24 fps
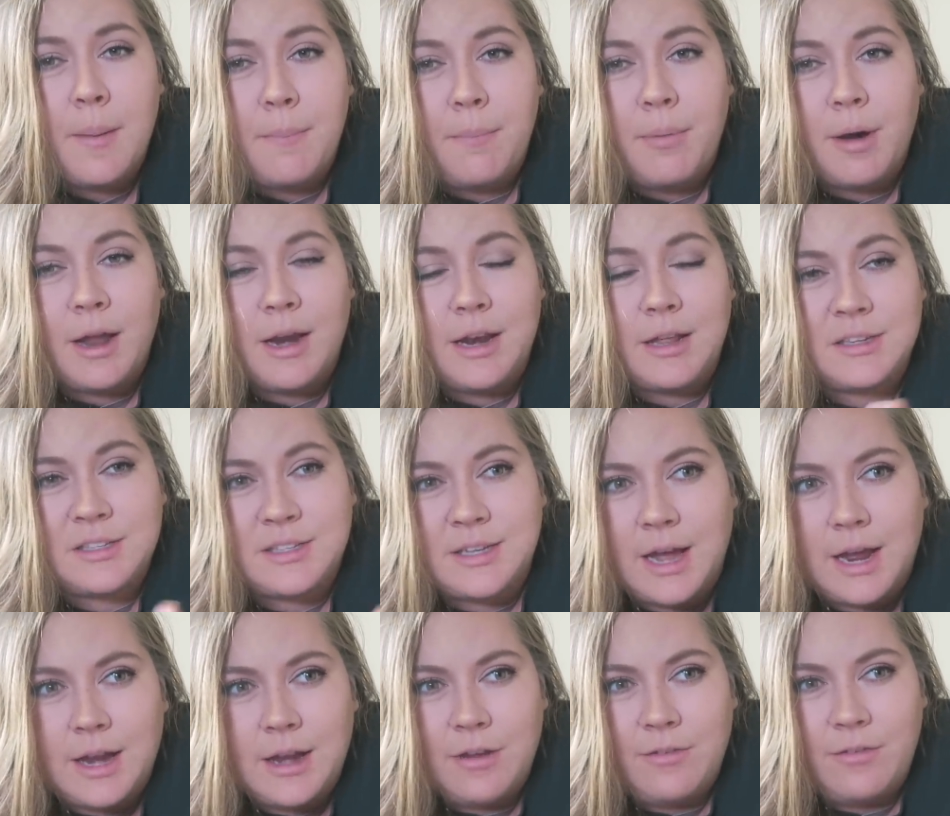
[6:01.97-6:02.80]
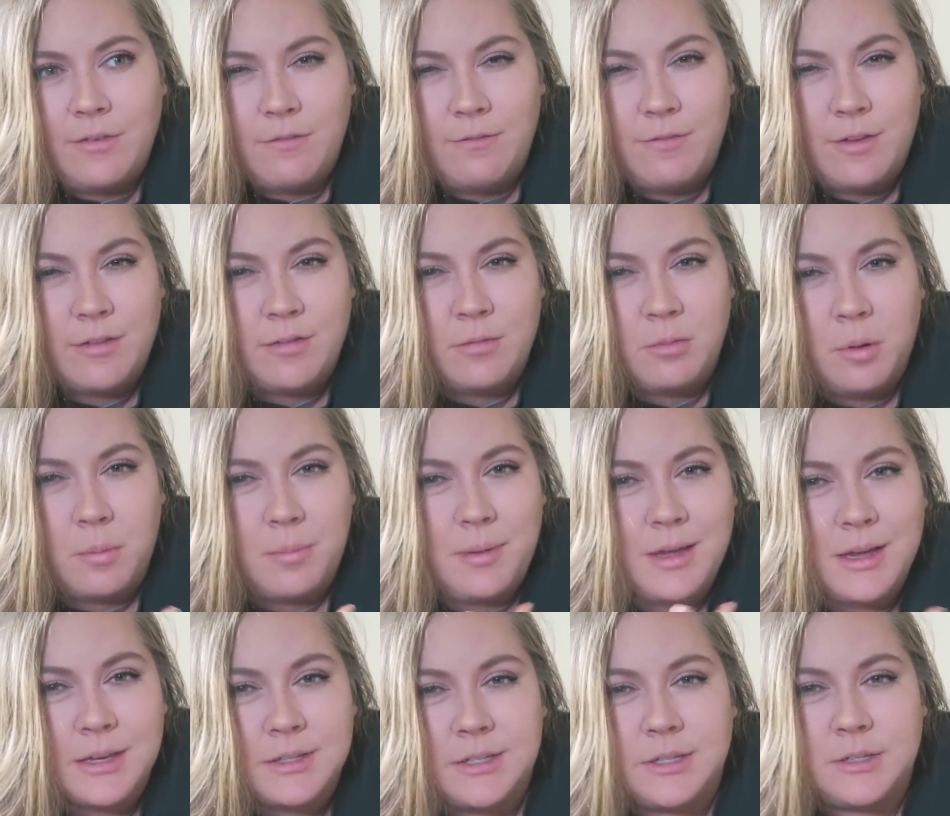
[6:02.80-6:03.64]
but it's kind of invisible
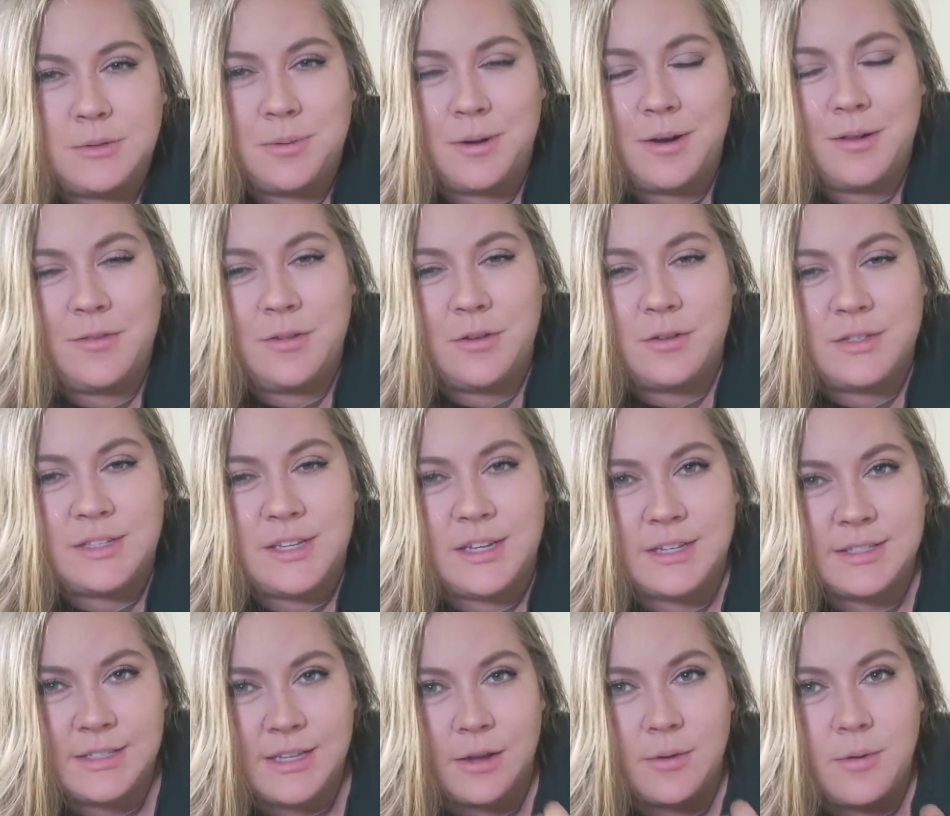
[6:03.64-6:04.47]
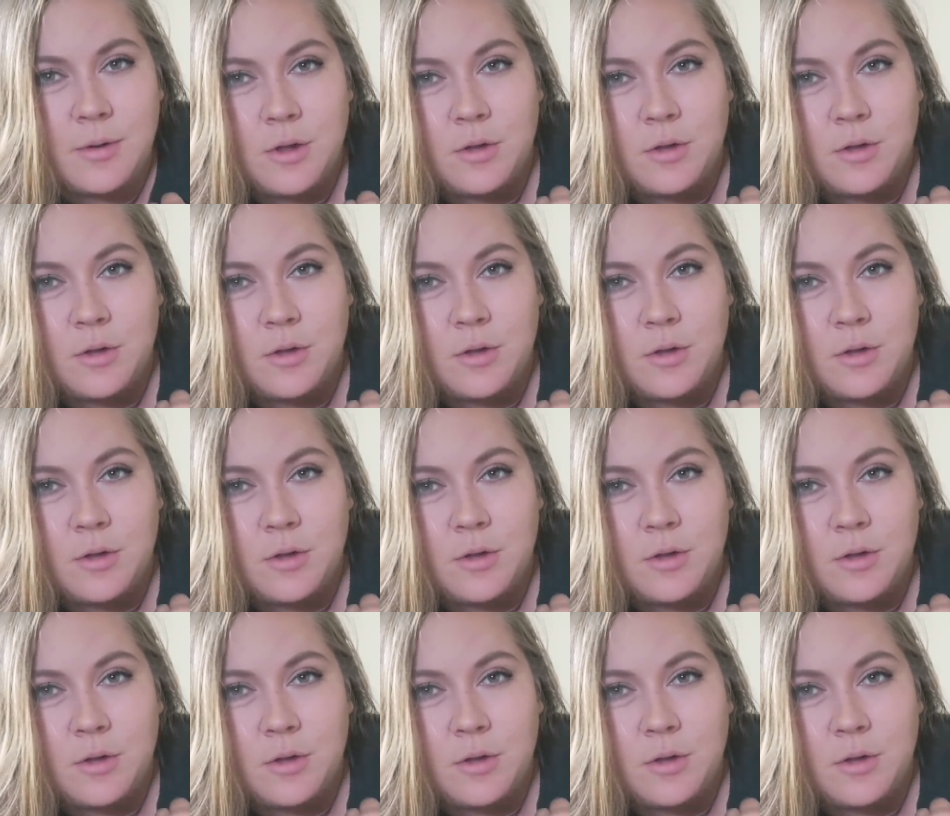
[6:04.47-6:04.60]
because it's one of those things like